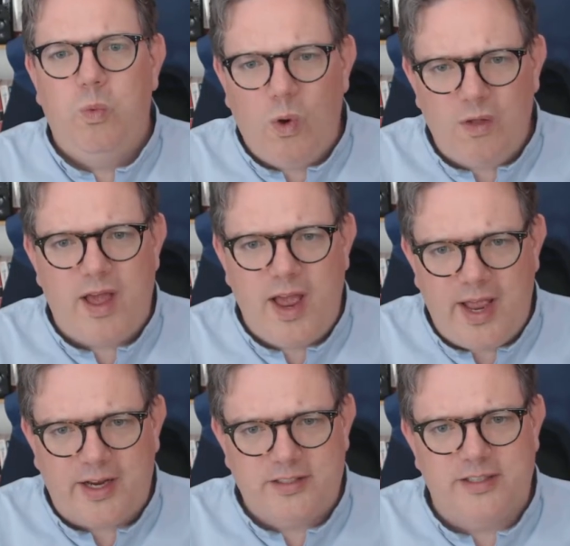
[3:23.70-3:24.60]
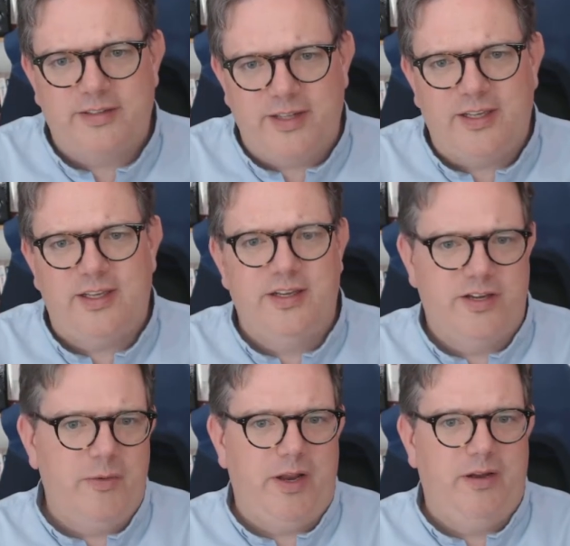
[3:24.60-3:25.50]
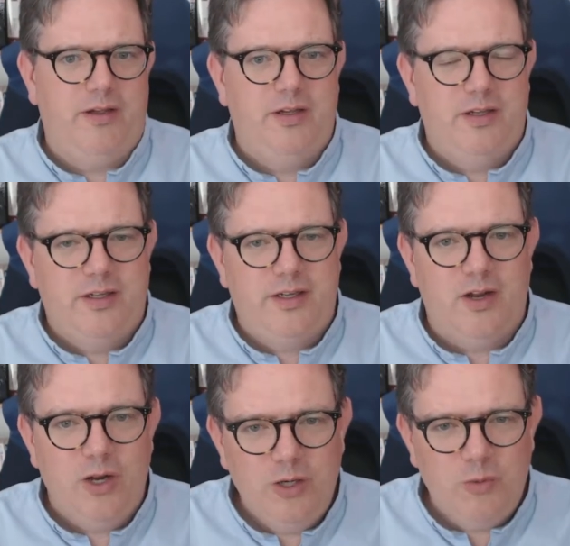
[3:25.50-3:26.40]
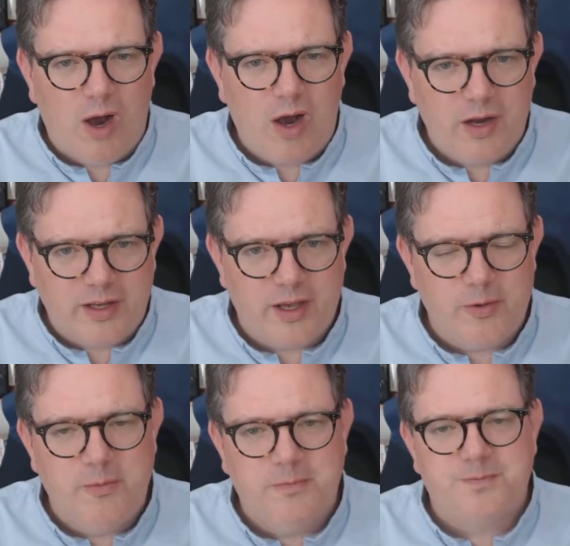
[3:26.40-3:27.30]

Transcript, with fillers: what the heck do you think you're doing? You know, who are you?